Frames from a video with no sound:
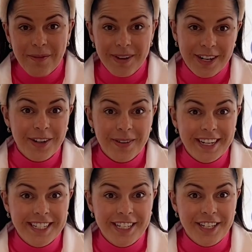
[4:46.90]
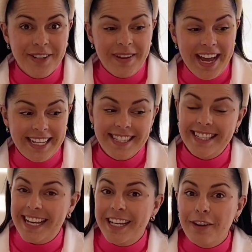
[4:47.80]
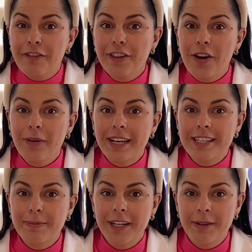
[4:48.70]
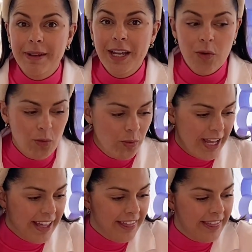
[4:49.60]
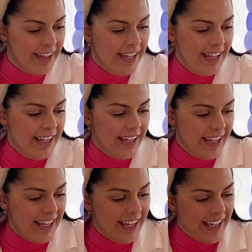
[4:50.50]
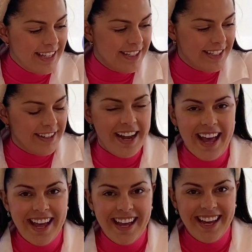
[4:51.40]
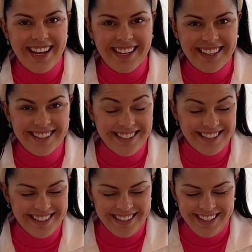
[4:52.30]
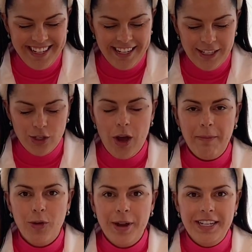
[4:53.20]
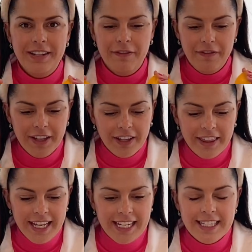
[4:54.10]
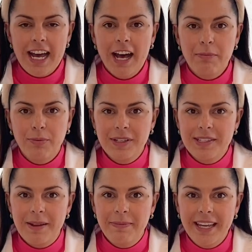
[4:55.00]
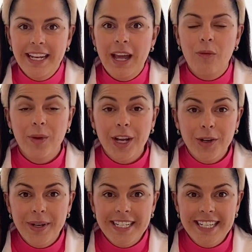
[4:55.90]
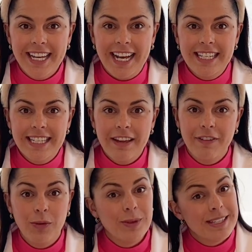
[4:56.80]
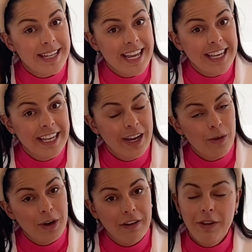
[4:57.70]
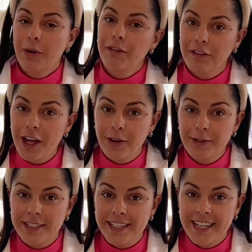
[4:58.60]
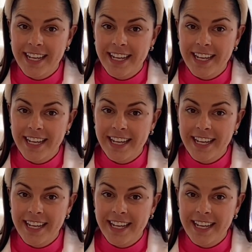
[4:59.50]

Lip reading: we are going to do a sink or float experiment with Easter eggs. So I'm going to fill these up with something and we are going to guess if it will sink or if it will float.